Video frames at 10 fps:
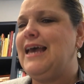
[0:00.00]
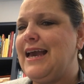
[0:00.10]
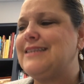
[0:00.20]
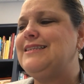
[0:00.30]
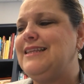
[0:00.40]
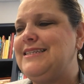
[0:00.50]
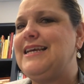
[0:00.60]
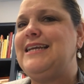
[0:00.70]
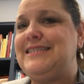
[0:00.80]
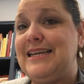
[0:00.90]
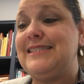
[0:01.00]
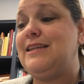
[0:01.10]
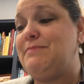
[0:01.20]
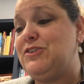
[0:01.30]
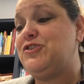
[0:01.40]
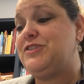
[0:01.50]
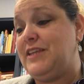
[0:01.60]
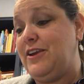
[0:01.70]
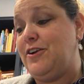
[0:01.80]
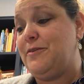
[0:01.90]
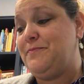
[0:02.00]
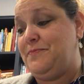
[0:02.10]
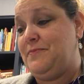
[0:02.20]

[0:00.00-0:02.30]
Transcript: Excellent idea, said Mr. Slinger.